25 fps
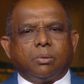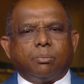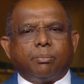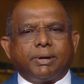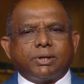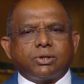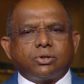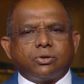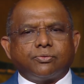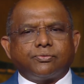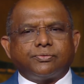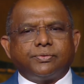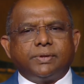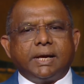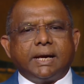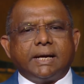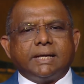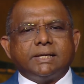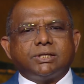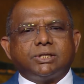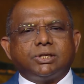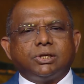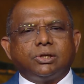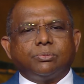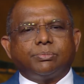Much of their
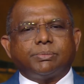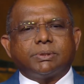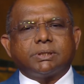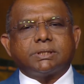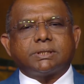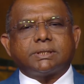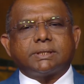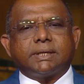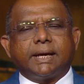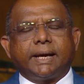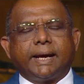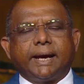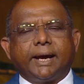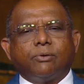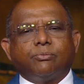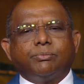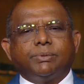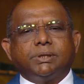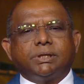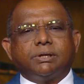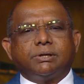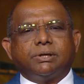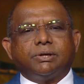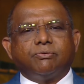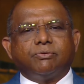achievements have
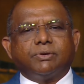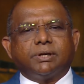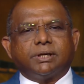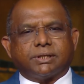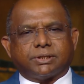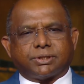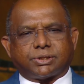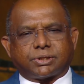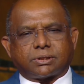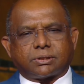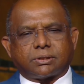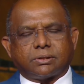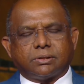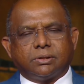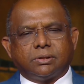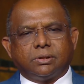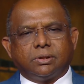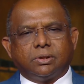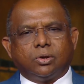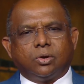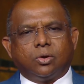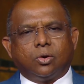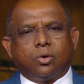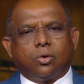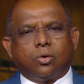been reversed
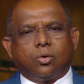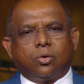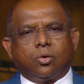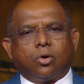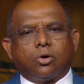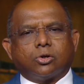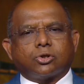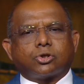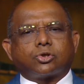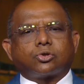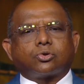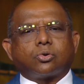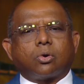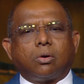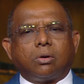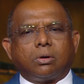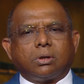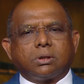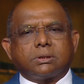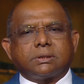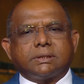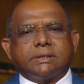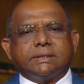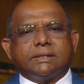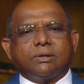or
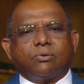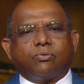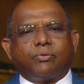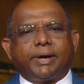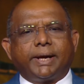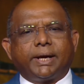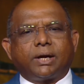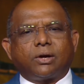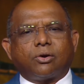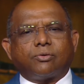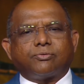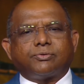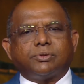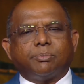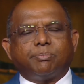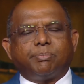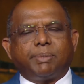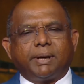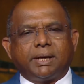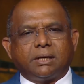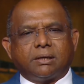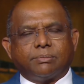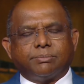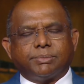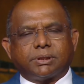stalled in the wake of the
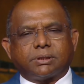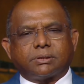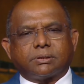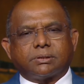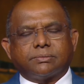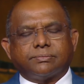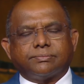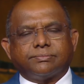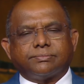pandemic.